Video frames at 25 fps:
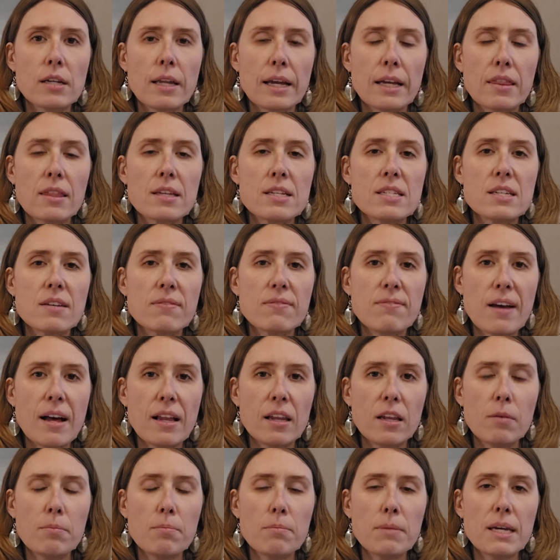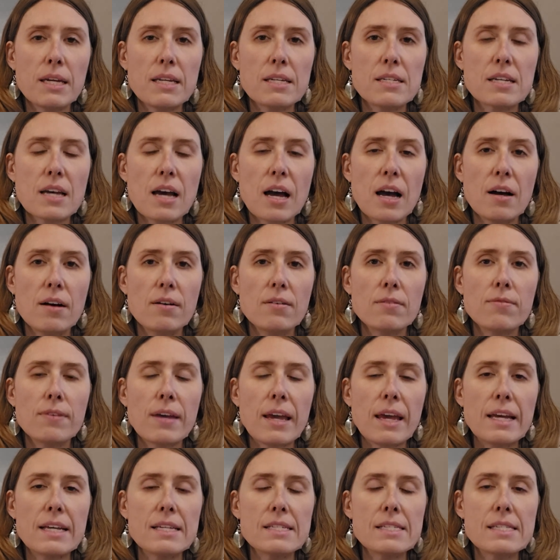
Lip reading: like the development of a